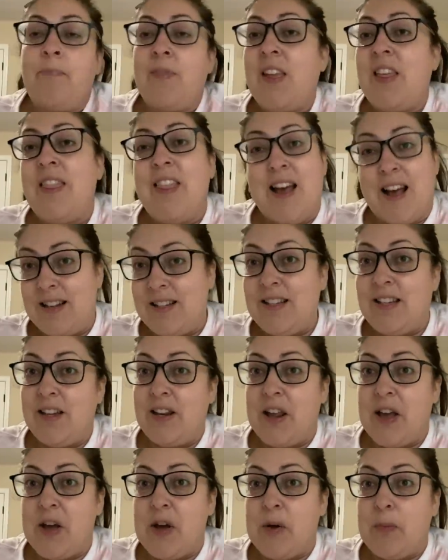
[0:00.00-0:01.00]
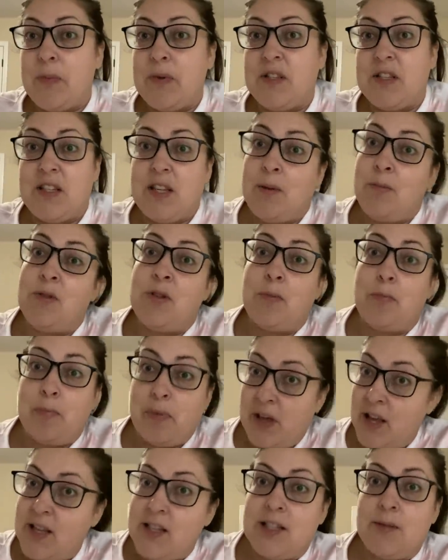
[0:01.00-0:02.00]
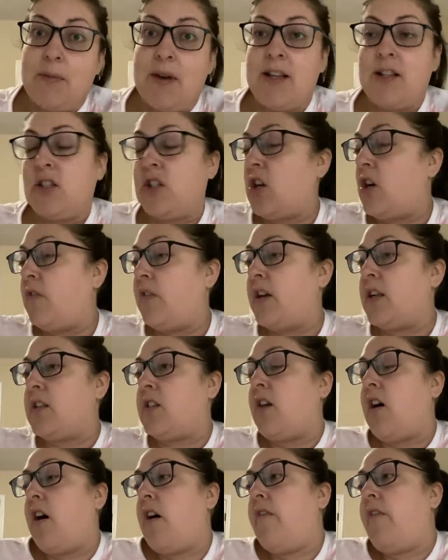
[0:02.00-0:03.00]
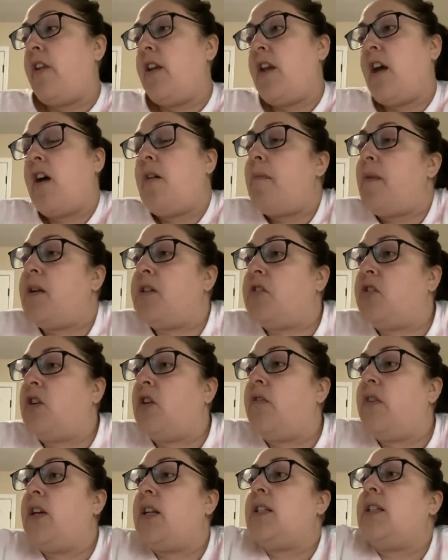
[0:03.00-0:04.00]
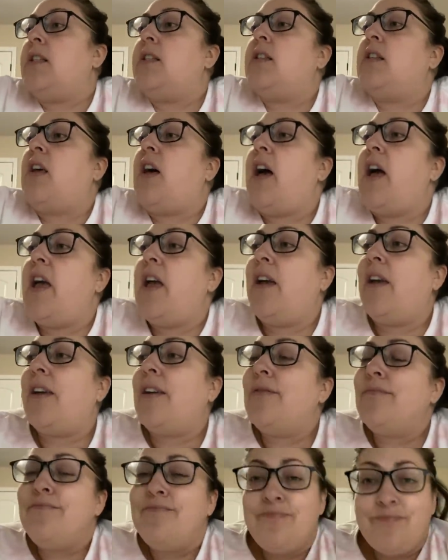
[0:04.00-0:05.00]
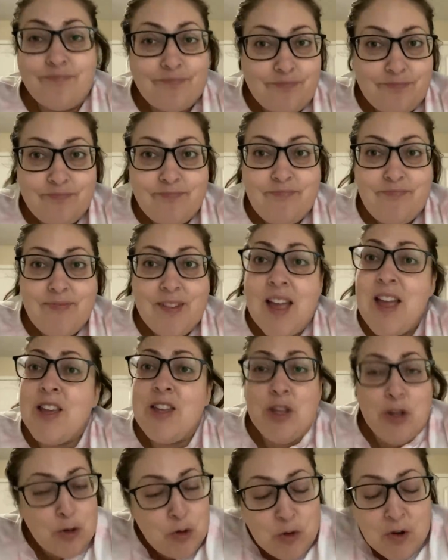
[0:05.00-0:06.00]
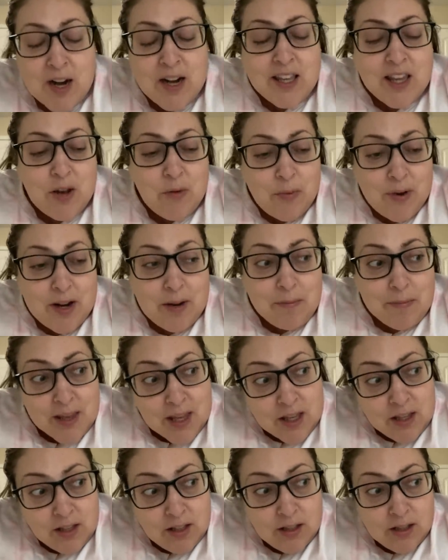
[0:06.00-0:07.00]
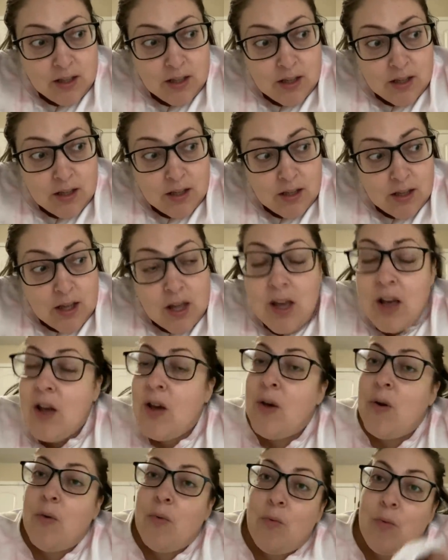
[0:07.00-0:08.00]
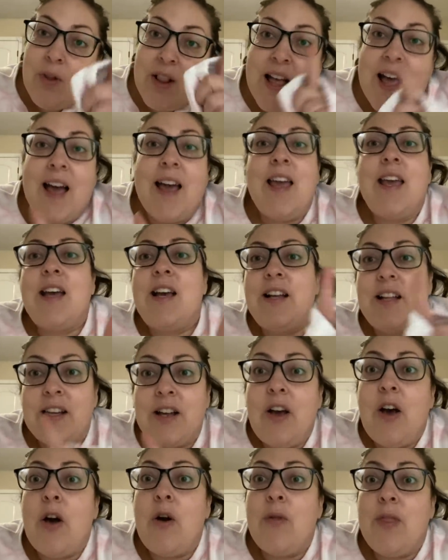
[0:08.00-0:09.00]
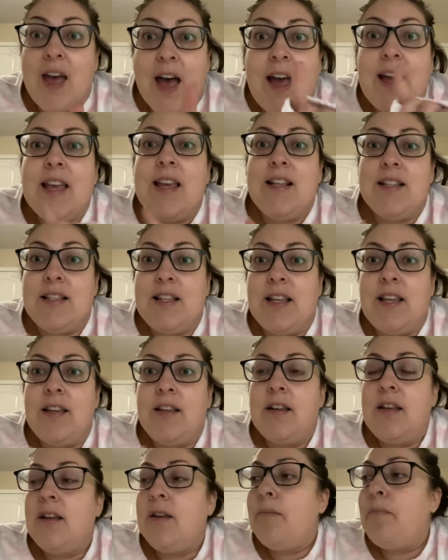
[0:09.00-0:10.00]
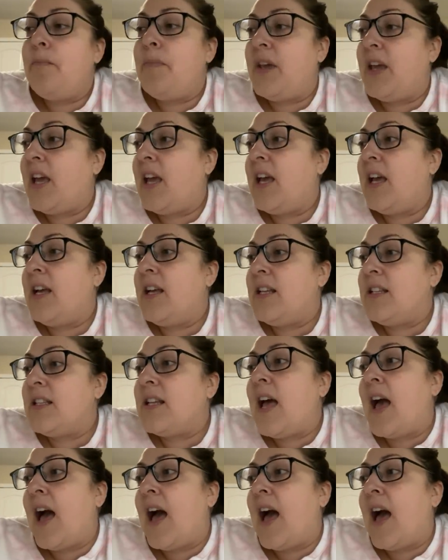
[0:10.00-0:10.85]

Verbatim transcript: that didn't help. It seemed to piss my cervix off. And now my cervix is like, you trying to get rid of me? Well, I ain't going to go that easy because